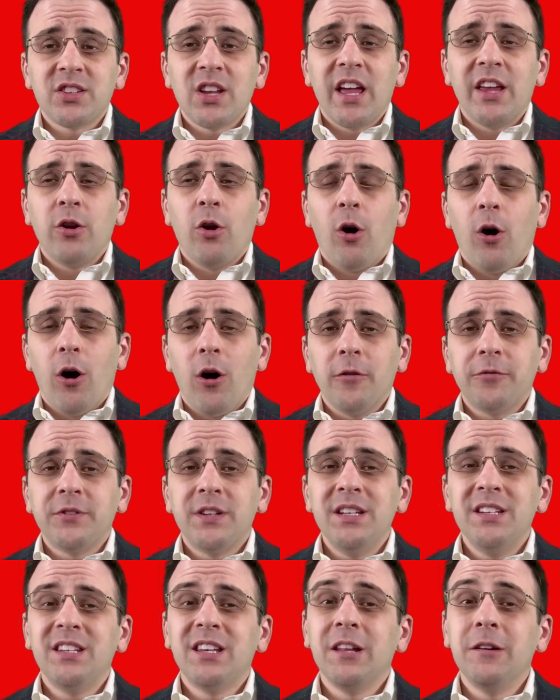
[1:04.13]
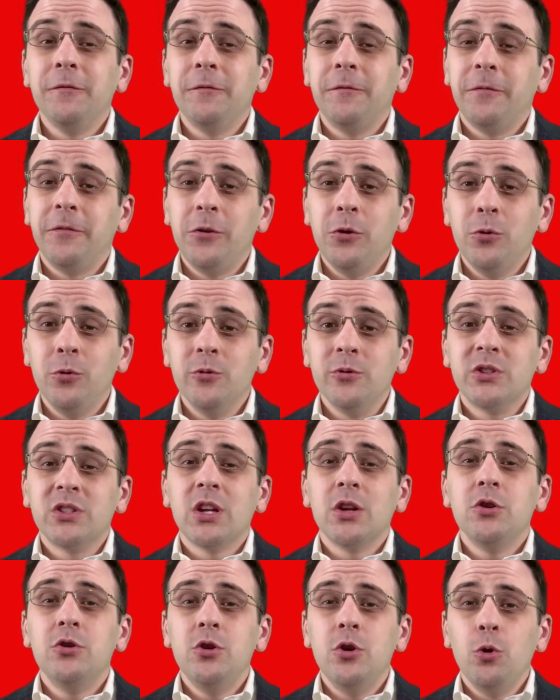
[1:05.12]
an often confused
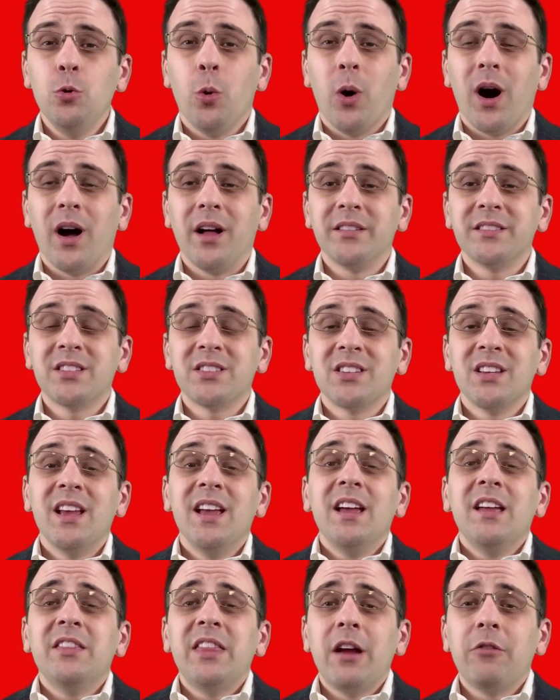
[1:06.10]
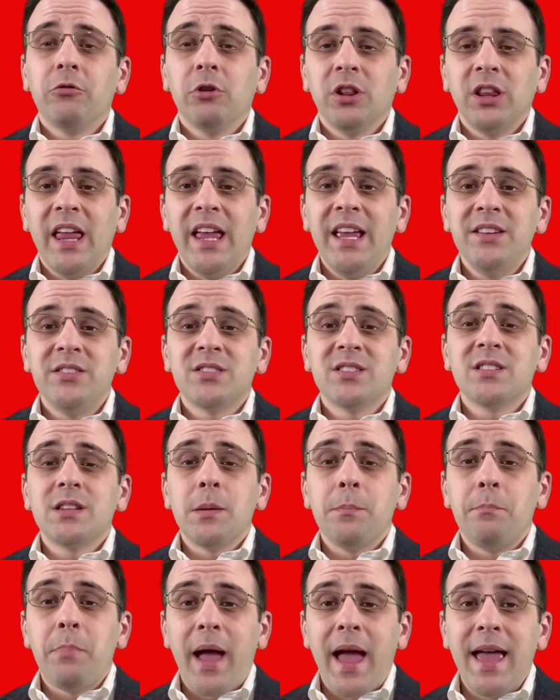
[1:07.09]
nuance that relates to
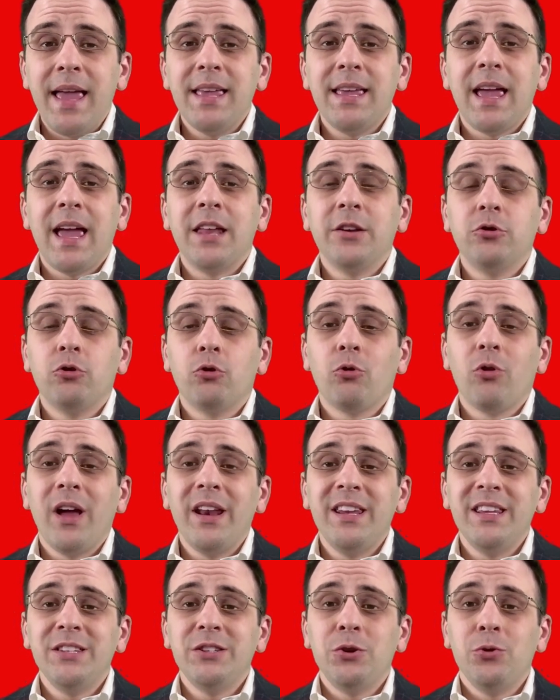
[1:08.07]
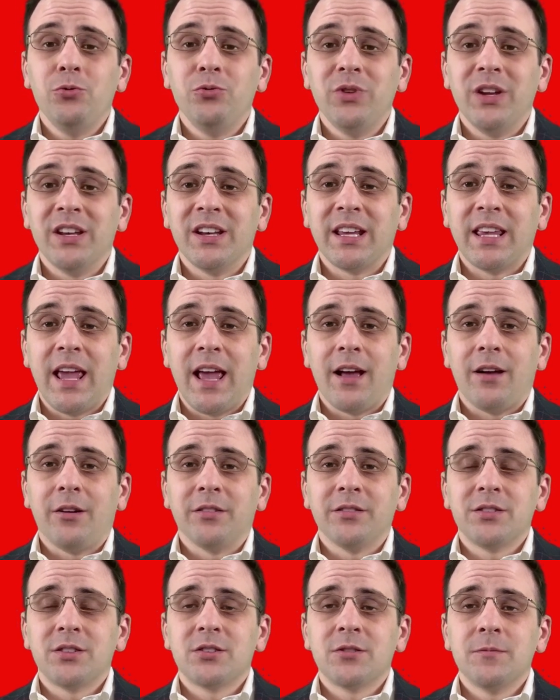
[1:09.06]
bank and credit union
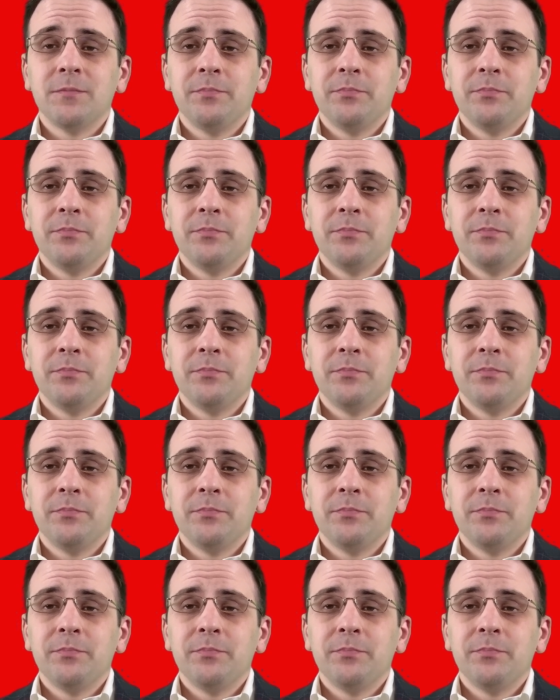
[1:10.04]
accounts.